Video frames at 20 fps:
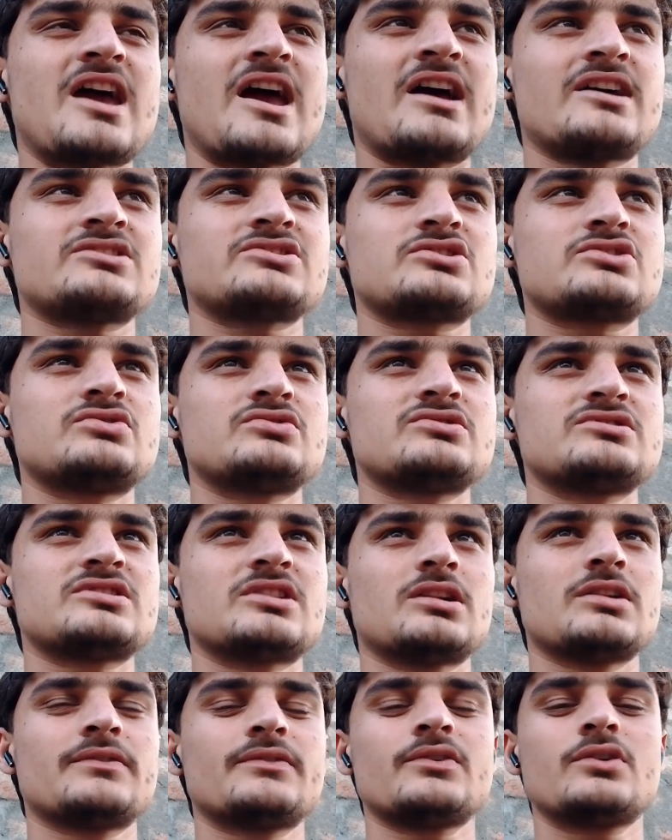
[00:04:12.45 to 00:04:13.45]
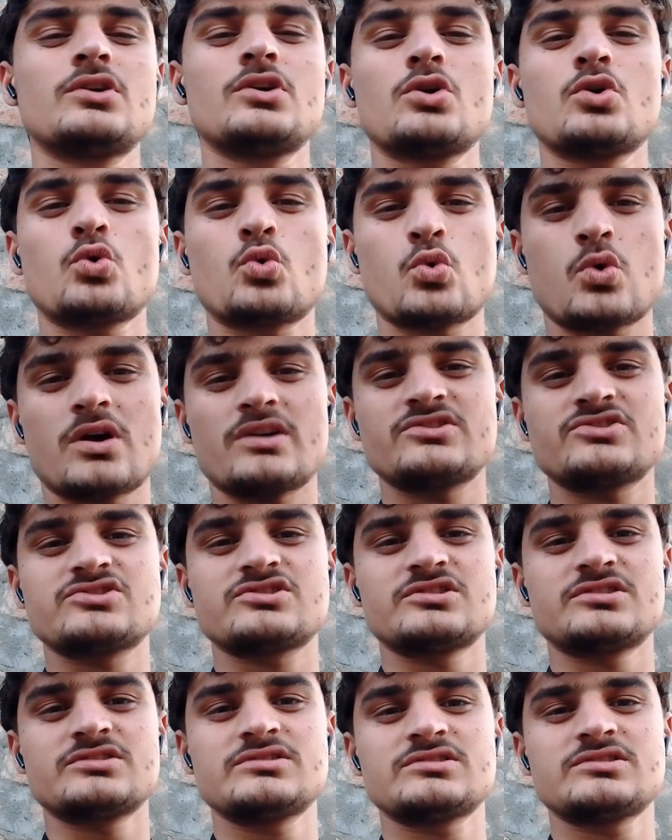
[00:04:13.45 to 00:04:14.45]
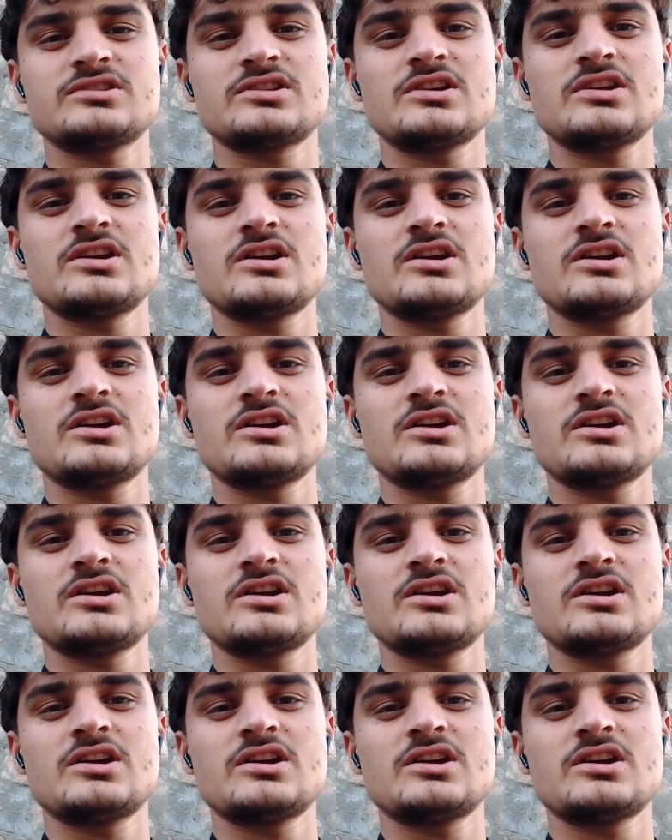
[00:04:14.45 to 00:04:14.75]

ask yourself questions